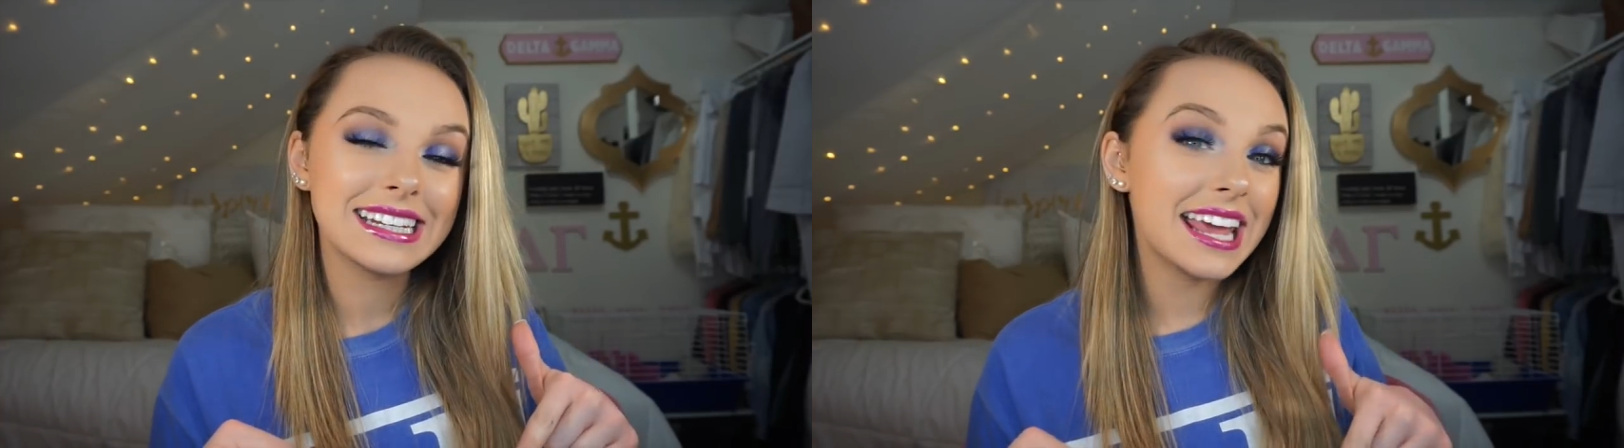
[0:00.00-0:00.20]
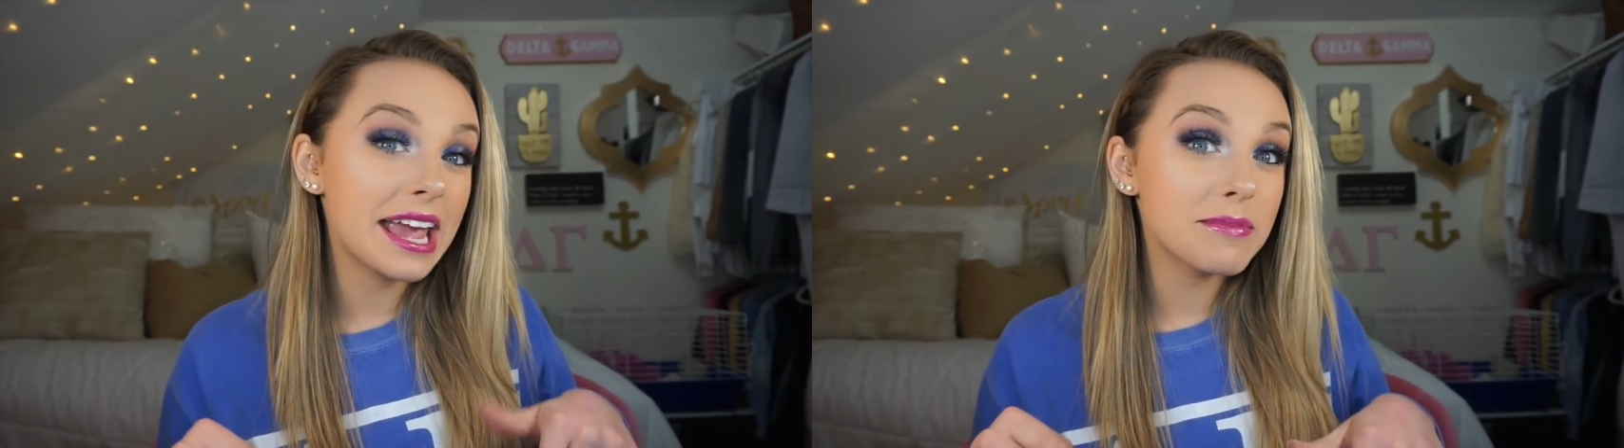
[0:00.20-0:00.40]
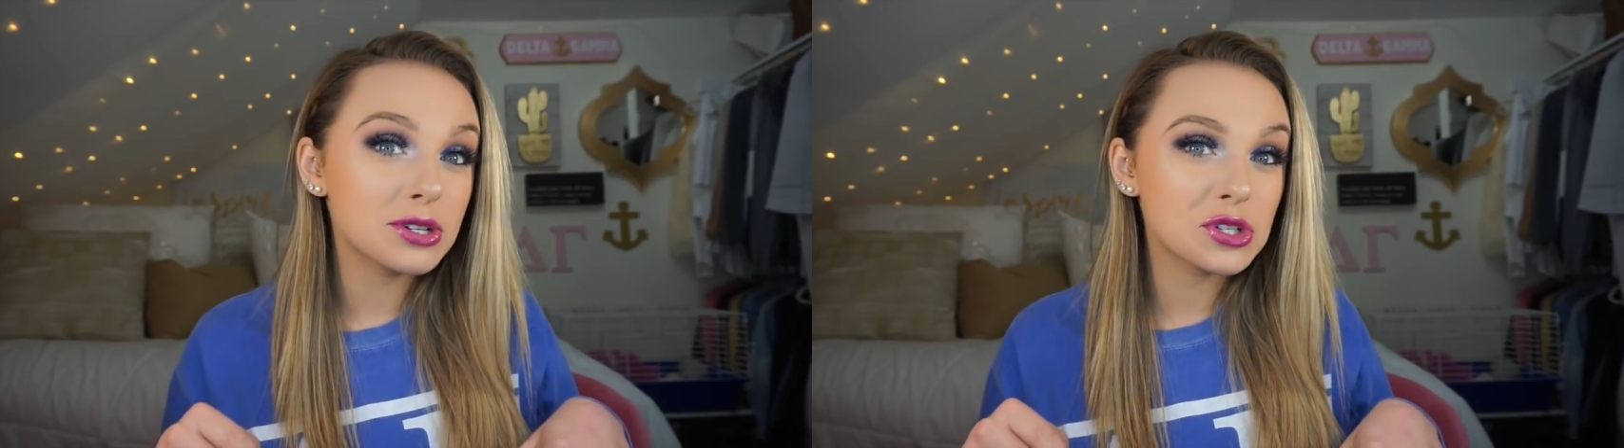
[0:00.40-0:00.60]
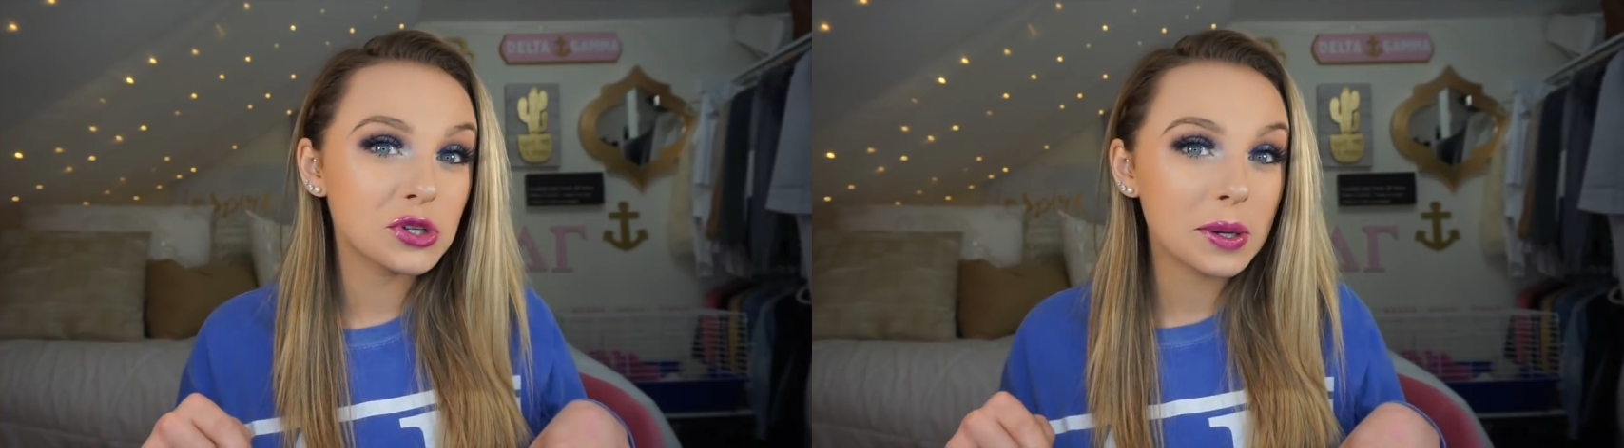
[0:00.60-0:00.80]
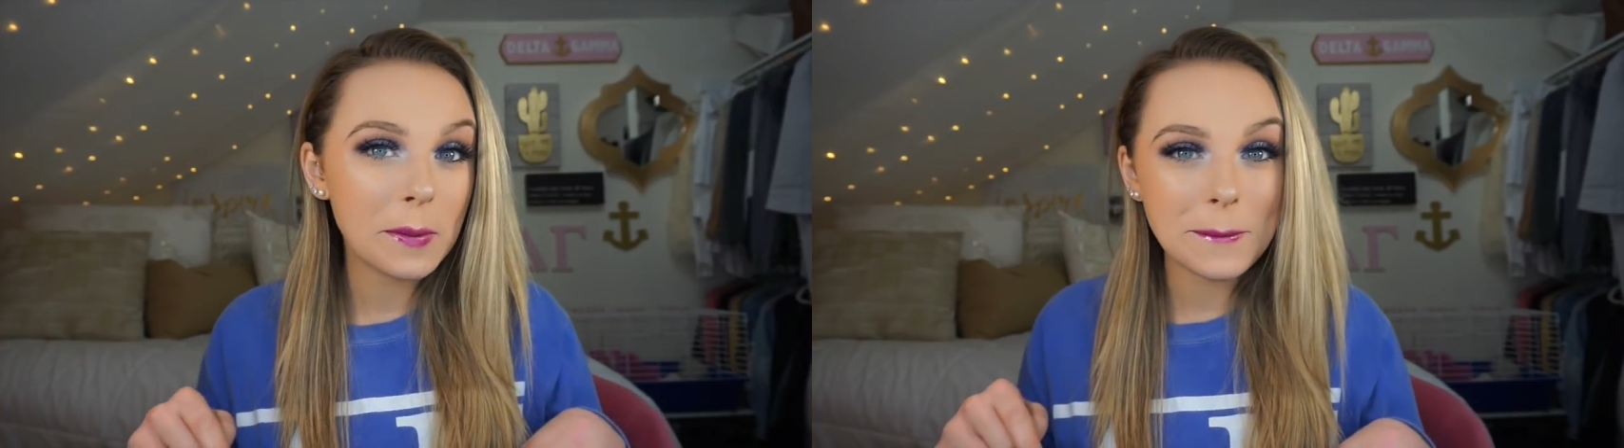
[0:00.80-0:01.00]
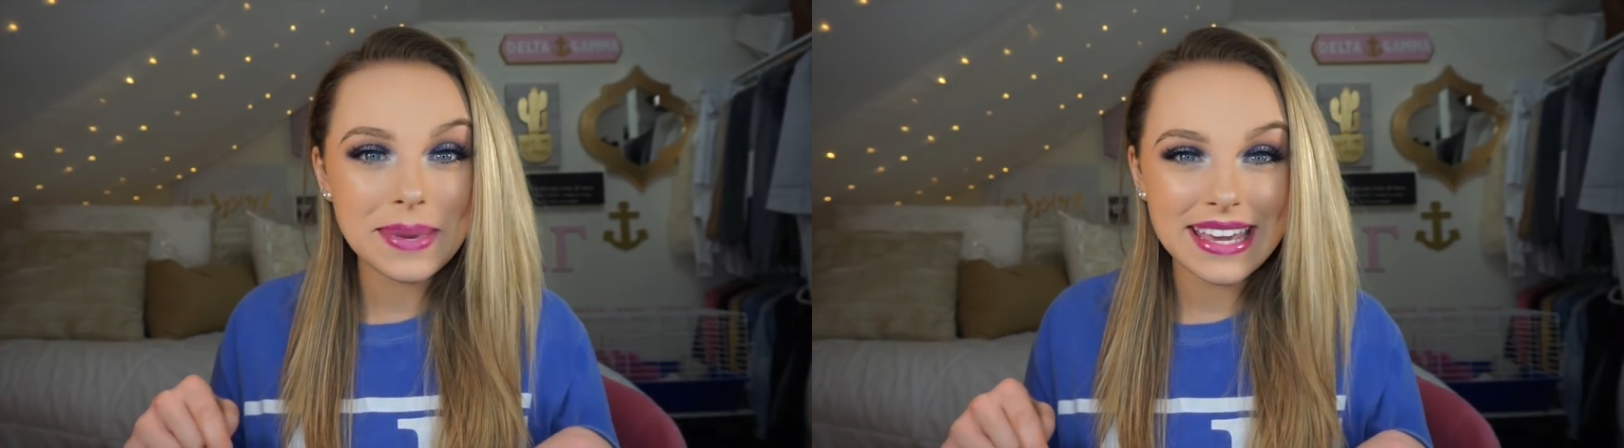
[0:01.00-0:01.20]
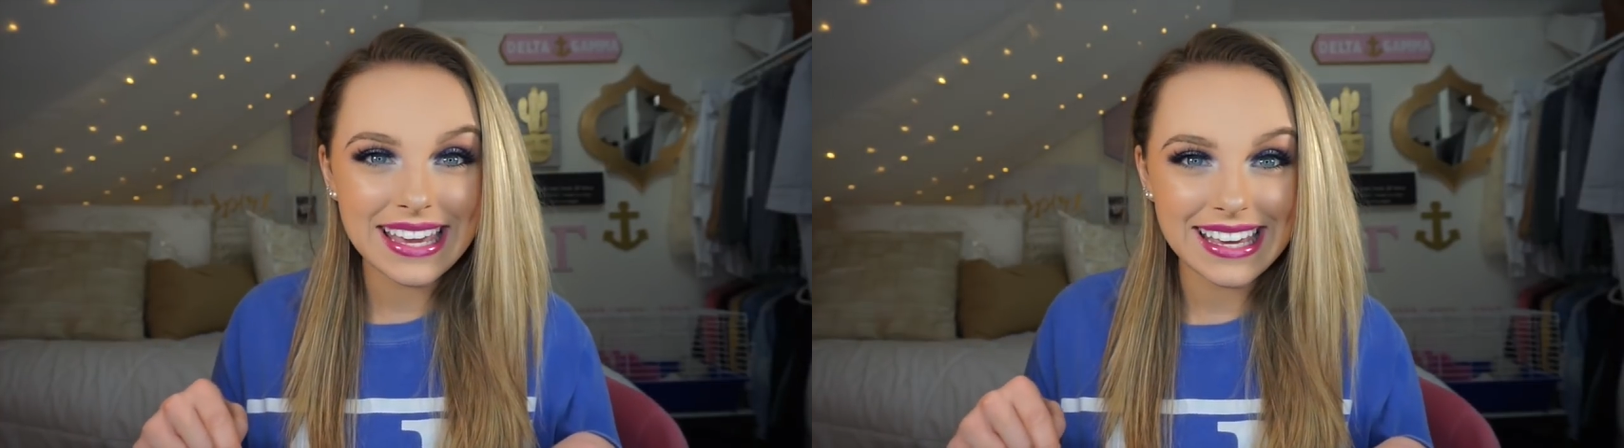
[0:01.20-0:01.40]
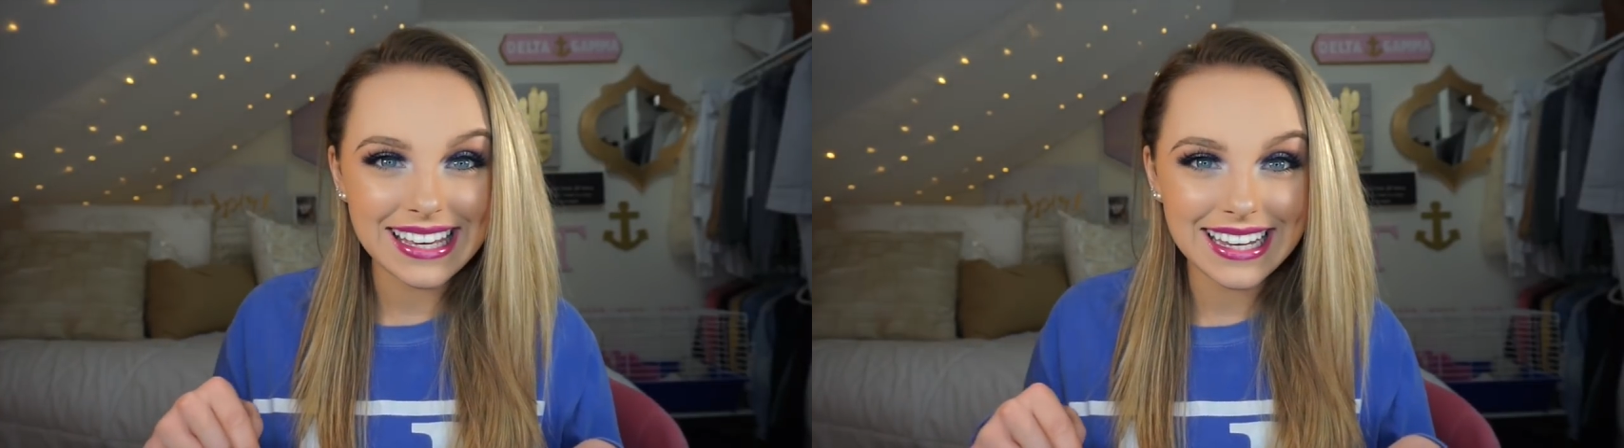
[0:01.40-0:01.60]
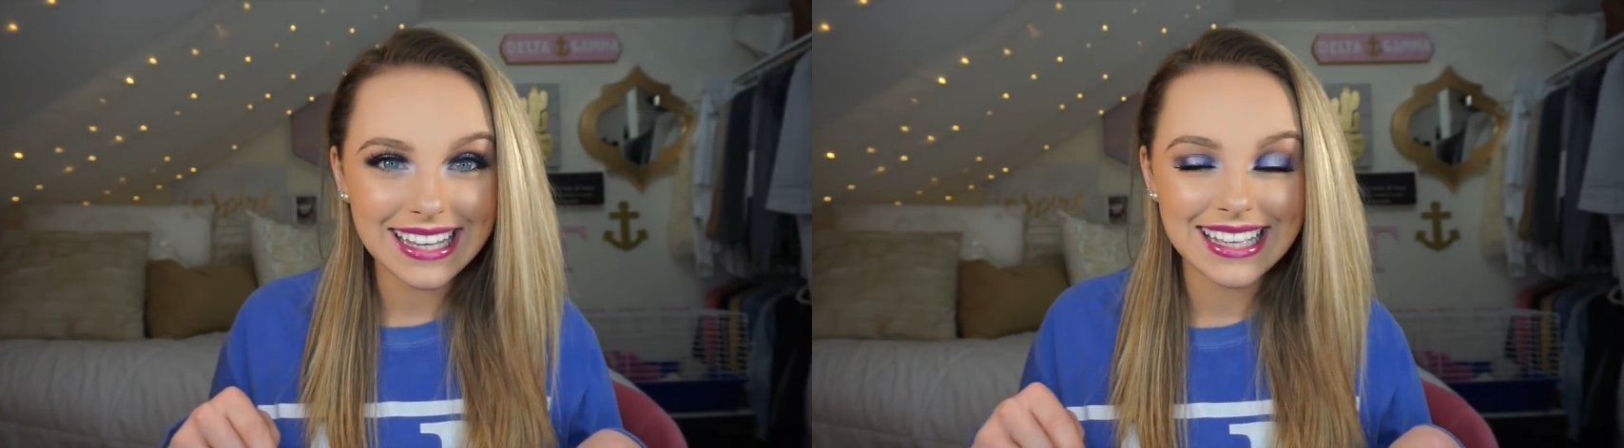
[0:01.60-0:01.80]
name should be.